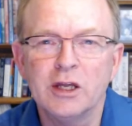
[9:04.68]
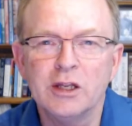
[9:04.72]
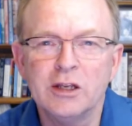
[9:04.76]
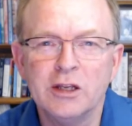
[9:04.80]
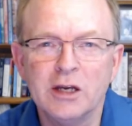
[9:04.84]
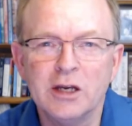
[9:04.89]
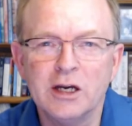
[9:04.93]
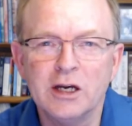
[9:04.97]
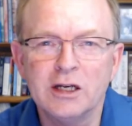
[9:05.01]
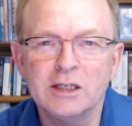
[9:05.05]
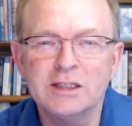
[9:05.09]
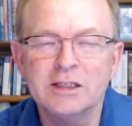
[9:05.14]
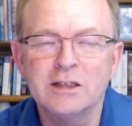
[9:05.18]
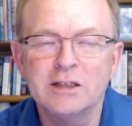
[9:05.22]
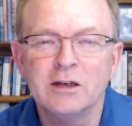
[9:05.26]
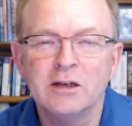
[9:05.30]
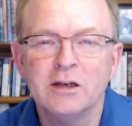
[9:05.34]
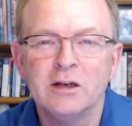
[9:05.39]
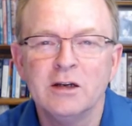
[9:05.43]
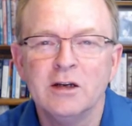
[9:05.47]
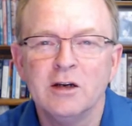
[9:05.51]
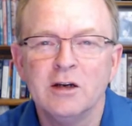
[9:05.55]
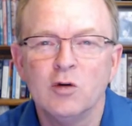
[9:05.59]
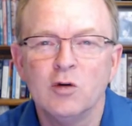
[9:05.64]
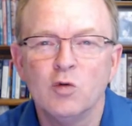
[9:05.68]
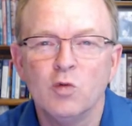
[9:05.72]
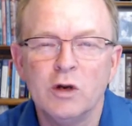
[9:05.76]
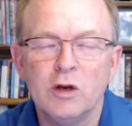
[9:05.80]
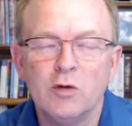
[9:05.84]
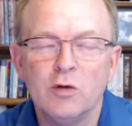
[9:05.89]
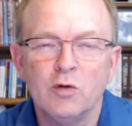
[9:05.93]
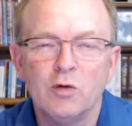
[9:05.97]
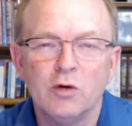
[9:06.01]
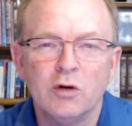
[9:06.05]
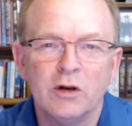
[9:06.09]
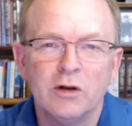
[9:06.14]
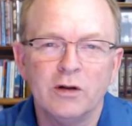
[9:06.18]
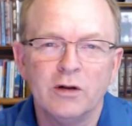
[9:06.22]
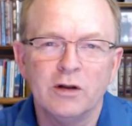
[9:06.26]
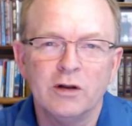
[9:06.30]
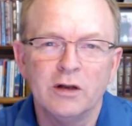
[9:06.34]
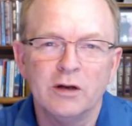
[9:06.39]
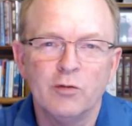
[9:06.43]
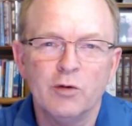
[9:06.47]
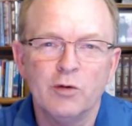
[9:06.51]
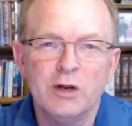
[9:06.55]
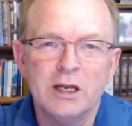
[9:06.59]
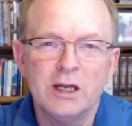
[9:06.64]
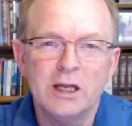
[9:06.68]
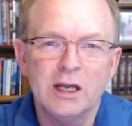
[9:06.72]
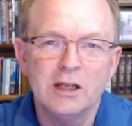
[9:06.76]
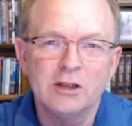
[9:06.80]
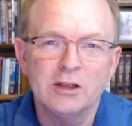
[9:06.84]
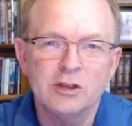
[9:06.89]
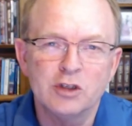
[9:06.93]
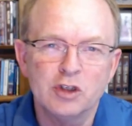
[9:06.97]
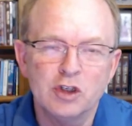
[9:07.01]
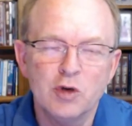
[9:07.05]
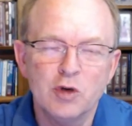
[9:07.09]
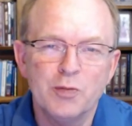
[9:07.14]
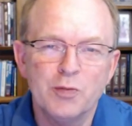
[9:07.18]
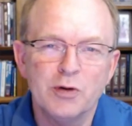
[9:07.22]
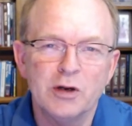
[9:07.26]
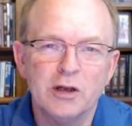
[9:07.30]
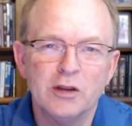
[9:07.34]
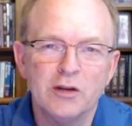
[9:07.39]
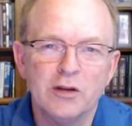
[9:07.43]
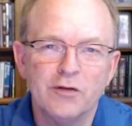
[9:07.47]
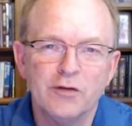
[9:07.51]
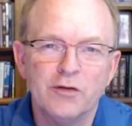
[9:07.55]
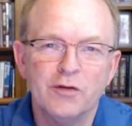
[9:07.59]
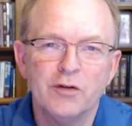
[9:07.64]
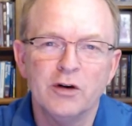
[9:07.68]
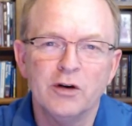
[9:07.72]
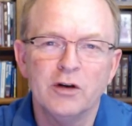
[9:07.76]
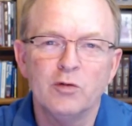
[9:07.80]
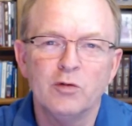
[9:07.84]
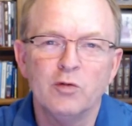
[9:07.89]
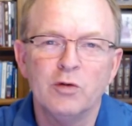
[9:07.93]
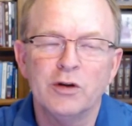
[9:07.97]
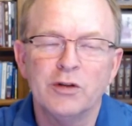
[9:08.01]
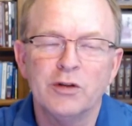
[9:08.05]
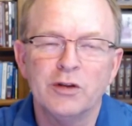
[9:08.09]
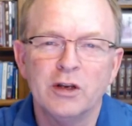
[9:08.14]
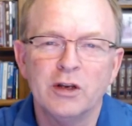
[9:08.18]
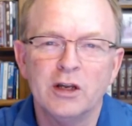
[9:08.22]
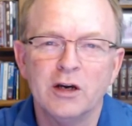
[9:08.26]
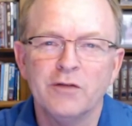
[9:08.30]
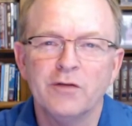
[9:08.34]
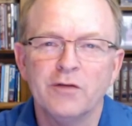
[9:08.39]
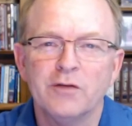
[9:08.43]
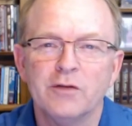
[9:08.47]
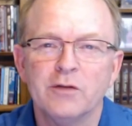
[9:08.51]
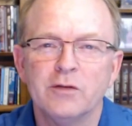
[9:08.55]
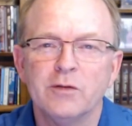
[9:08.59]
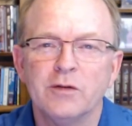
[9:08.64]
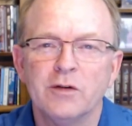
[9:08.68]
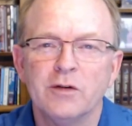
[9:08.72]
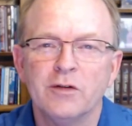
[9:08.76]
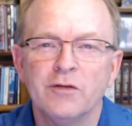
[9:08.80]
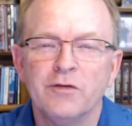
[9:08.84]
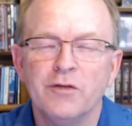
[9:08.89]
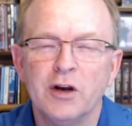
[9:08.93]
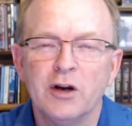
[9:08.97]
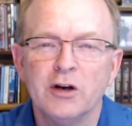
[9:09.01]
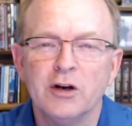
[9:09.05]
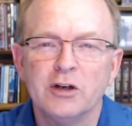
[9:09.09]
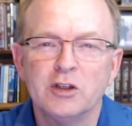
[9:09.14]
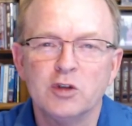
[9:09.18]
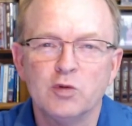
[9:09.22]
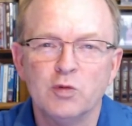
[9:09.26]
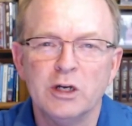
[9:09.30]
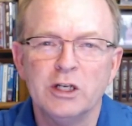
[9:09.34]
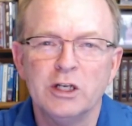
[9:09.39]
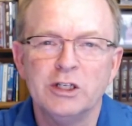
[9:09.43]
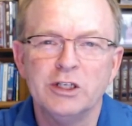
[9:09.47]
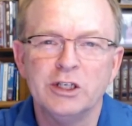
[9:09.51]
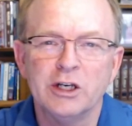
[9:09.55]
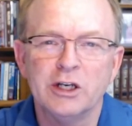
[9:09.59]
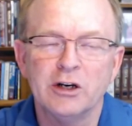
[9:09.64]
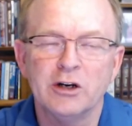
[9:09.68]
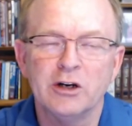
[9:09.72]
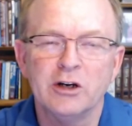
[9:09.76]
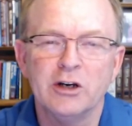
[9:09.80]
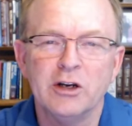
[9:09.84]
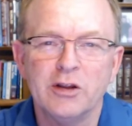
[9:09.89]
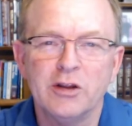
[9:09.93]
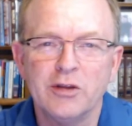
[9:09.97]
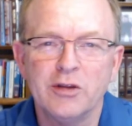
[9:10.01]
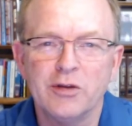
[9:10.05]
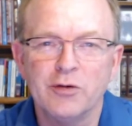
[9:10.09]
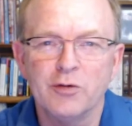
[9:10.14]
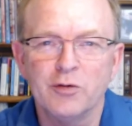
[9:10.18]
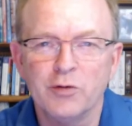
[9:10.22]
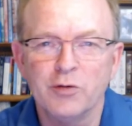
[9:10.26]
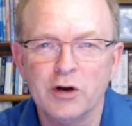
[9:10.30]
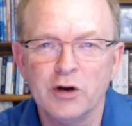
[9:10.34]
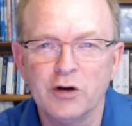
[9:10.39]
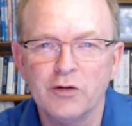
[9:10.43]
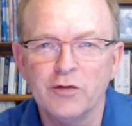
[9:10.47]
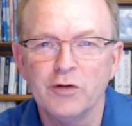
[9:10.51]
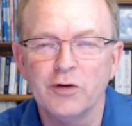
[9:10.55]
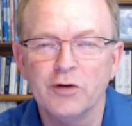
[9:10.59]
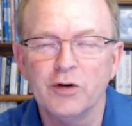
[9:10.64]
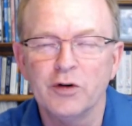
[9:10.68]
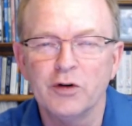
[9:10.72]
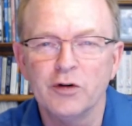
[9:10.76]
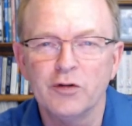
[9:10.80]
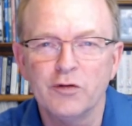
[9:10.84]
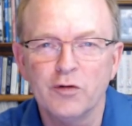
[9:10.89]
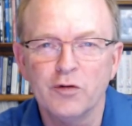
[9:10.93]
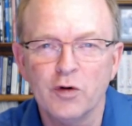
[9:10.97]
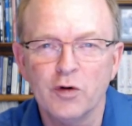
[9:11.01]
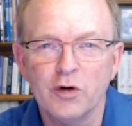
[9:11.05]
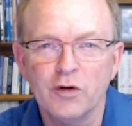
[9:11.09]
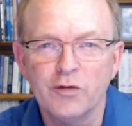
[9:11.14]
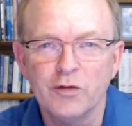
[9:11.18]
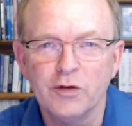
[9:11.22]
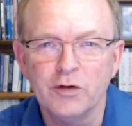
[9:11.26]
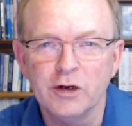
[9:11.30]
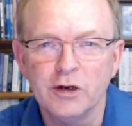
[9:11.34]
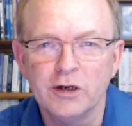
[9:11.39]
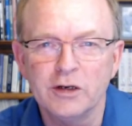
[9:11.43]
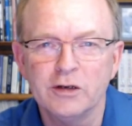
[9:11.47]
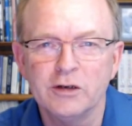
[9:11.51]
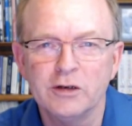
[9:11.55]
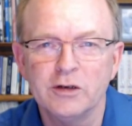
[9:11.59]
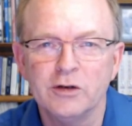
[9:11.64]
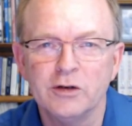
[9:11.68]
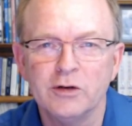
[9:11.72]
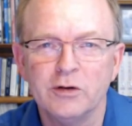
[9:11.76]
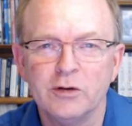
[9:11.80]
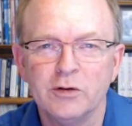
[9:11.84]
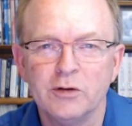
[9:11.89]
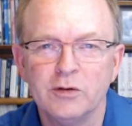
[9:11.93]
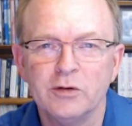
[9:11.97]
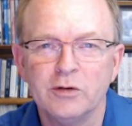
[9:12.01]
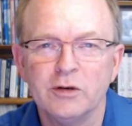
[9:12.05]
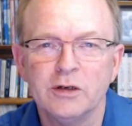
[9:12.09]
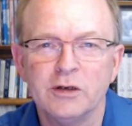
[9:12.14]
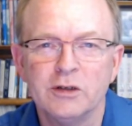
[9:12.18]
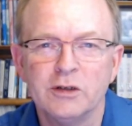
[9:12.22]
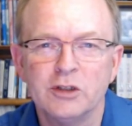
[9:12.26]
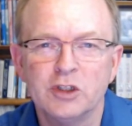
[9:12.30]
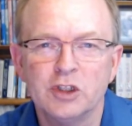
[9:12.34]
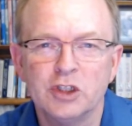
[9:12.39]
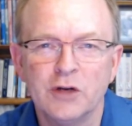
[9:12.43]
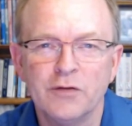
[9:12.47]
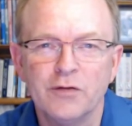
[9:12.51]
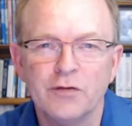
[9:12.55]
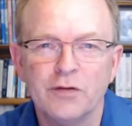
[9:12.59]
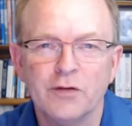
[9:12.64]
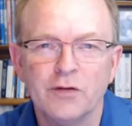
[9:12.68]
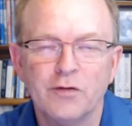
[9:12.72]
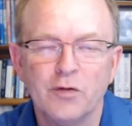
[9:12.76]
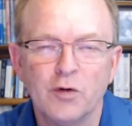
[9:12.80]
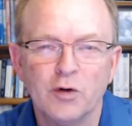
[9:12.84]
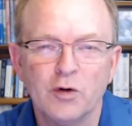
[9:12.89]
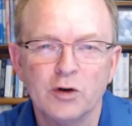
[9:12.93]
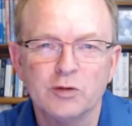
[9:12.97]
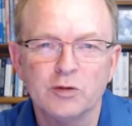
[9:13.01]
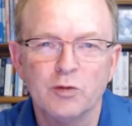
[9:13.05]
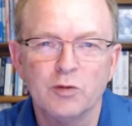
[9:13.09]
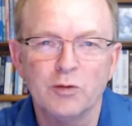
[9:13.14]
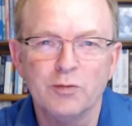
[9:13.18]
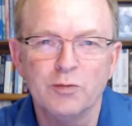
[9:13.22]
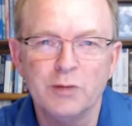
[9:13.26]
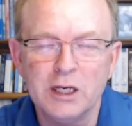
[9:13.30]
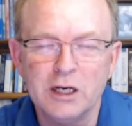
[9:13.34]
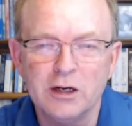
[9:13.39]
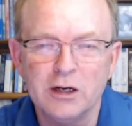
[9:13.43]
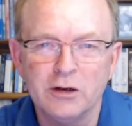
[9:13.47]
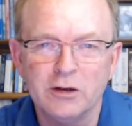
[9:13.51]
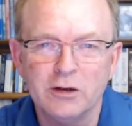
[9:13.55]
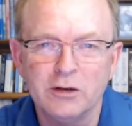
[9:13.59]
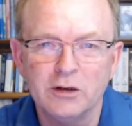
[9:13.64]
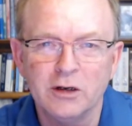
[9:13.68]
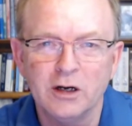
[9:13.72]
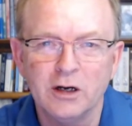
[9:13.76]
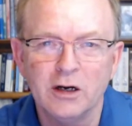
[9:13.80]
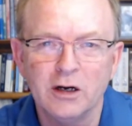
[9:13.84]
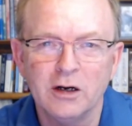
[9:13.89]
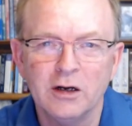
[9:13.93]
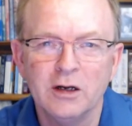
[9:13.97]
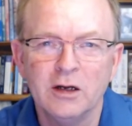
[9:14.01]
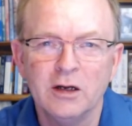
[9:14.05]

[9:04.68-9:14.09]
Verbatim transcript: that yes, we will we can supinate the foot with enough varus wedging underneath the rear foot or forefoot to shift the force more medial